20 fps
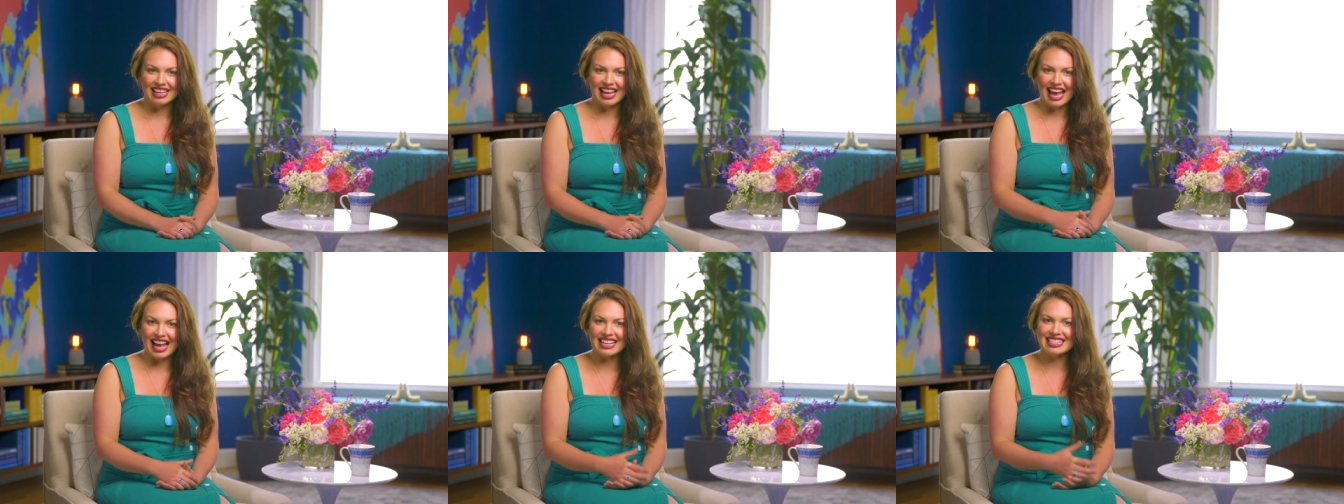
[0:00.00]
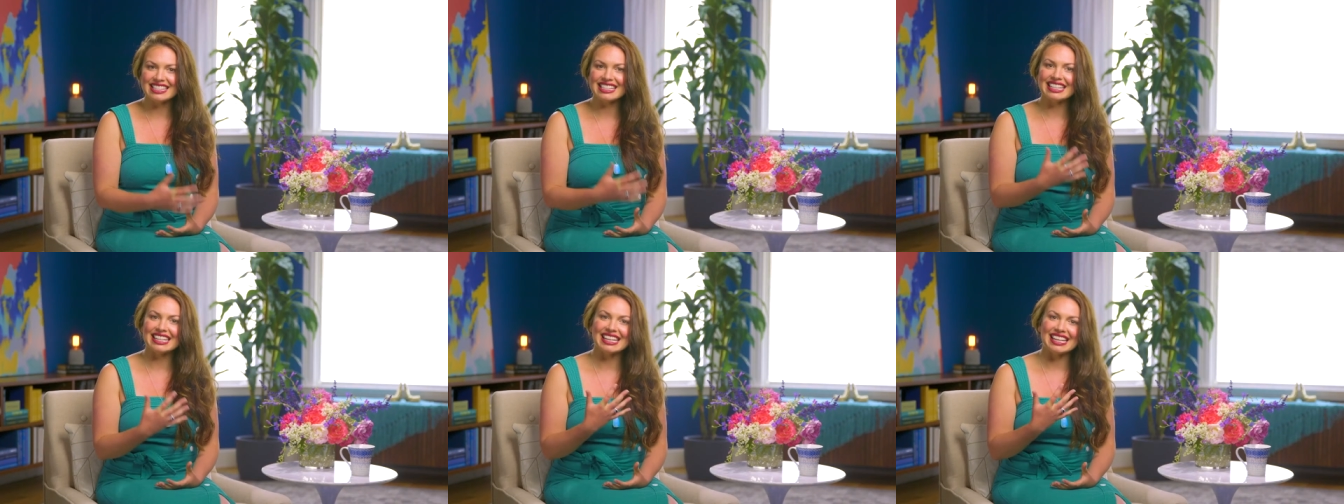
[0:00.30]

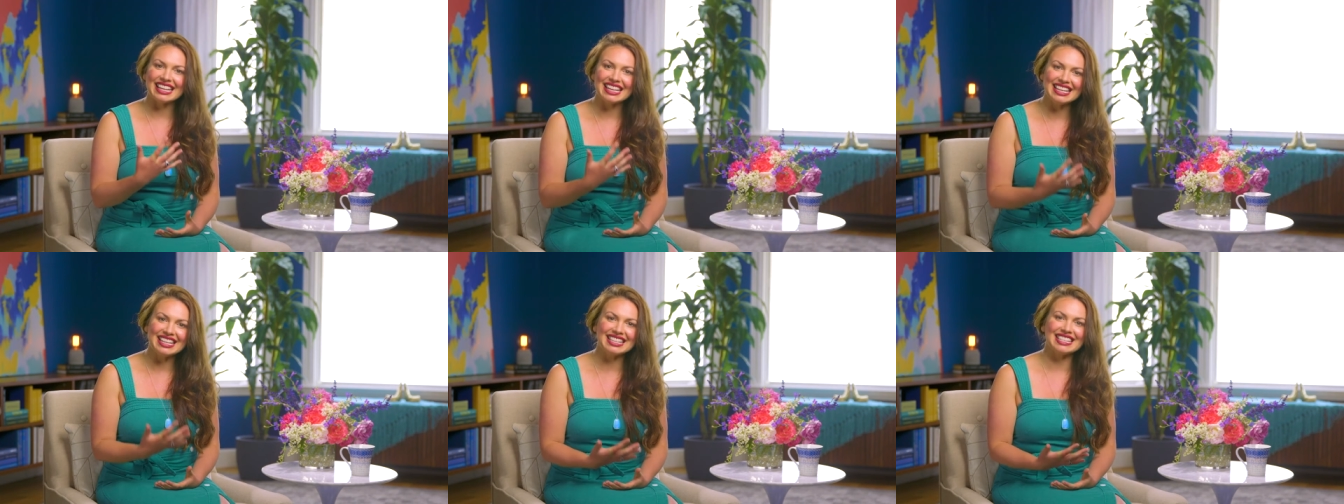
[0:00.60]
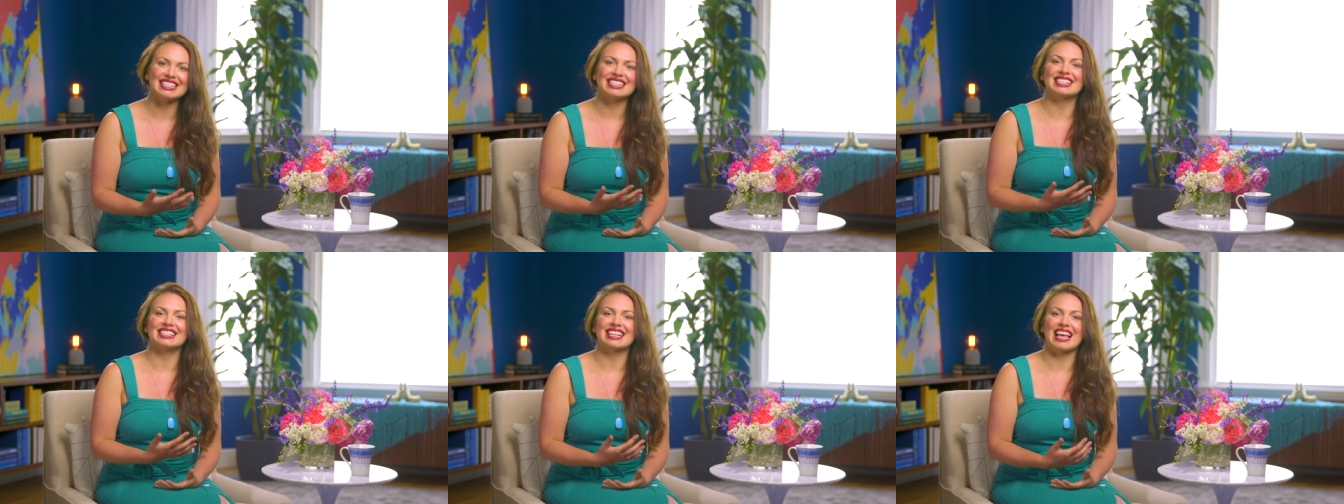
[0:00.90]
As it
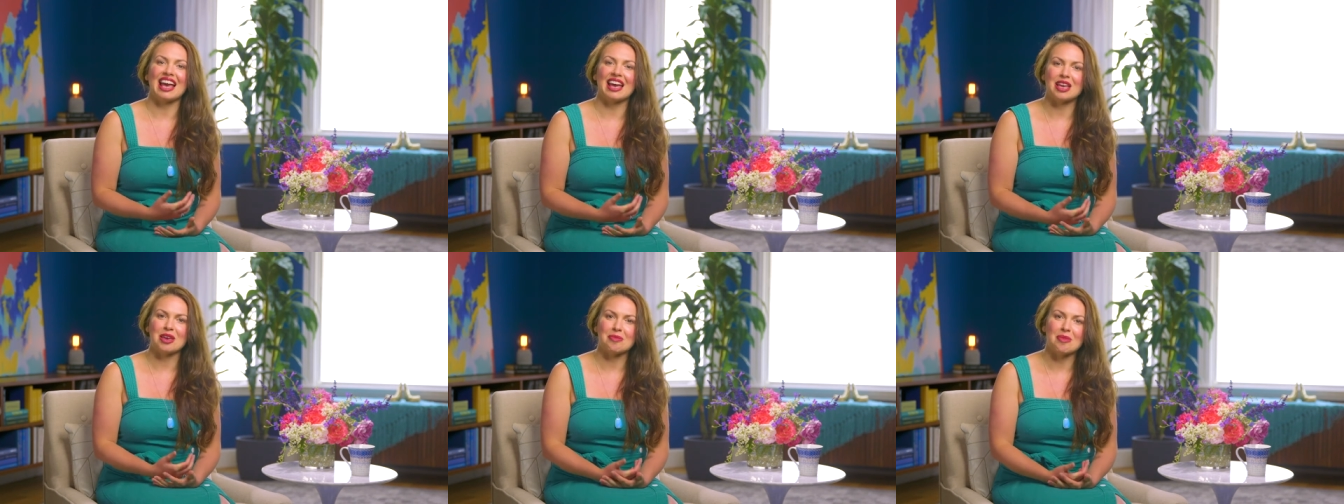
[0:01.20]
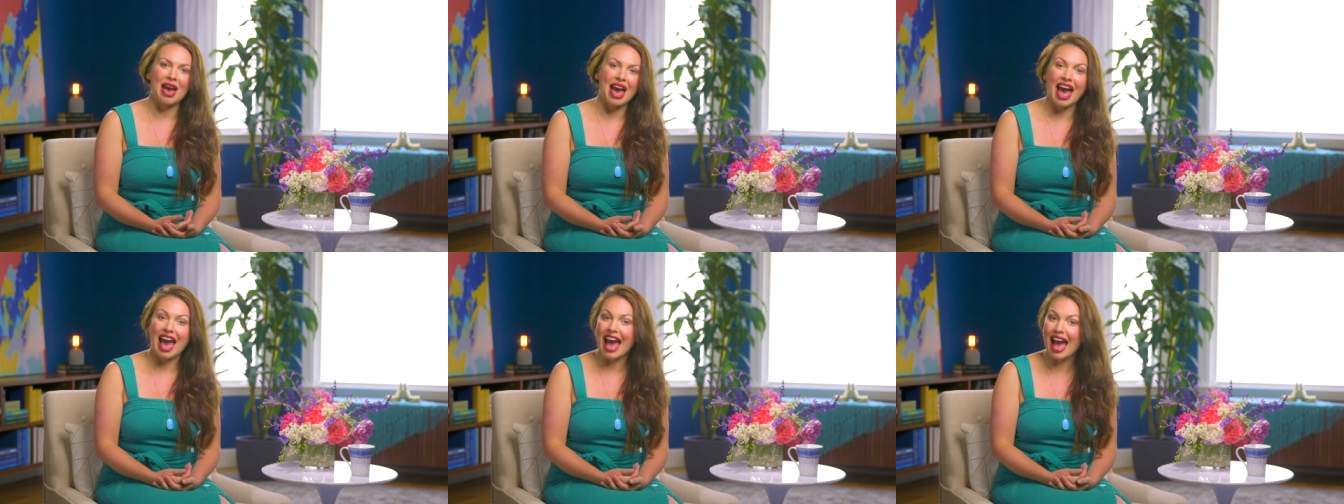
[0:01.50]
is, I
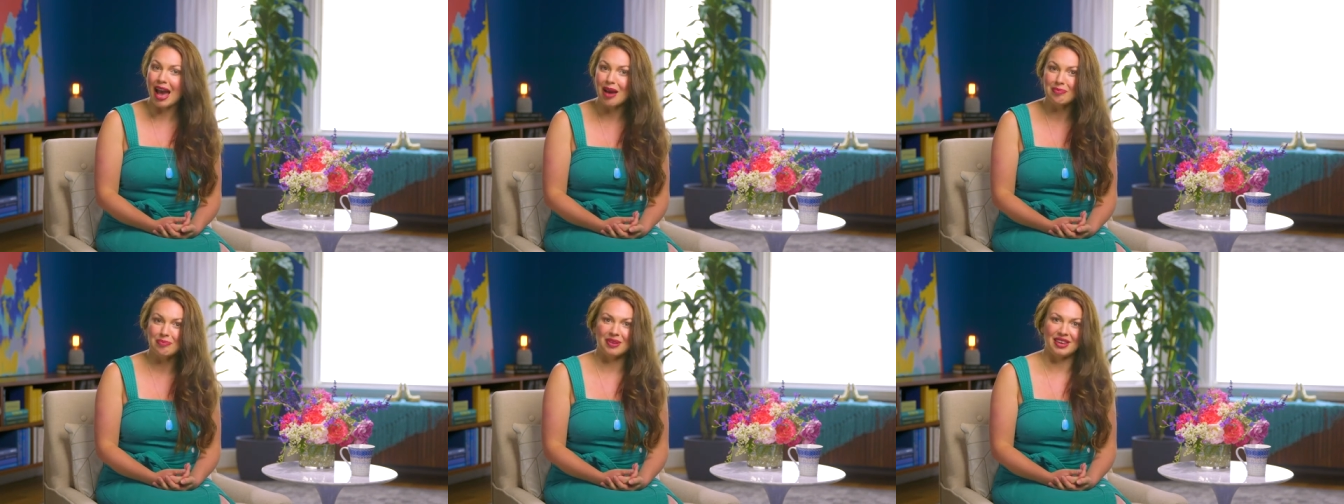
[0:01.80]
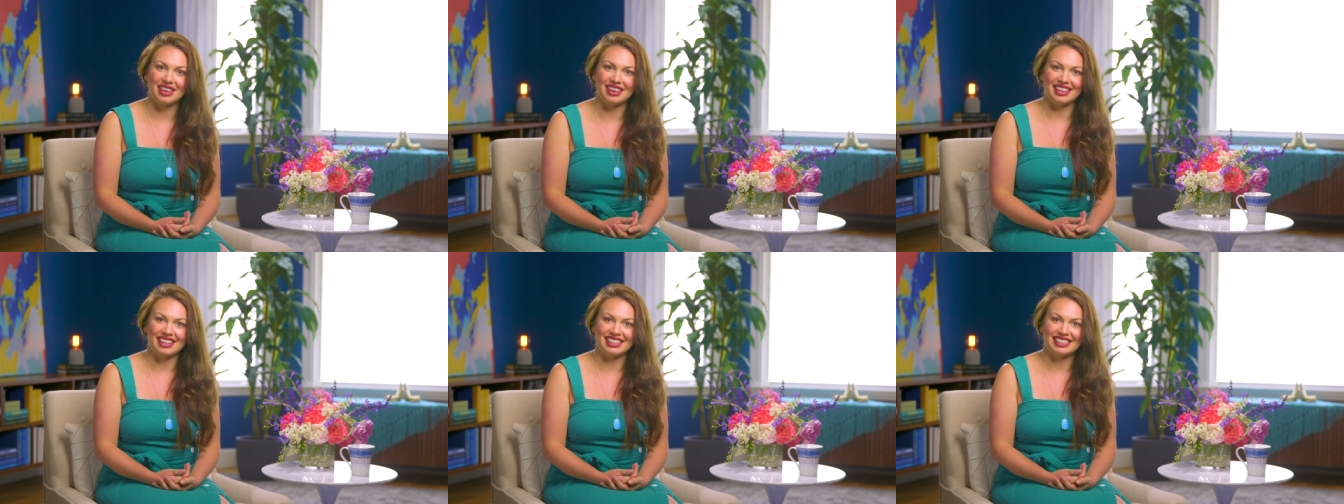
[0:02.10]
am
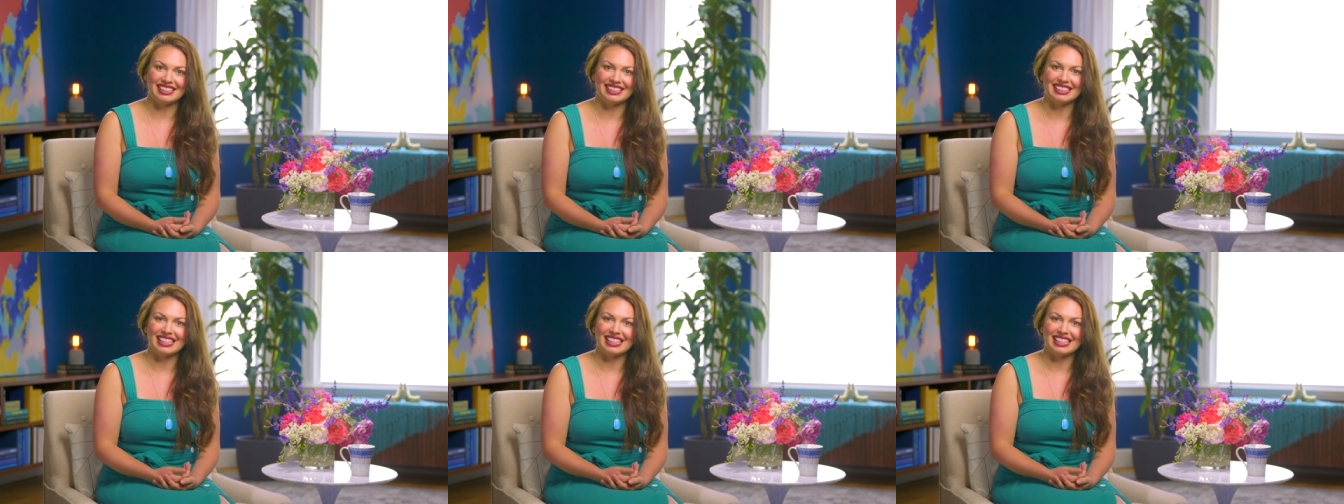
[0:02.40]
happy.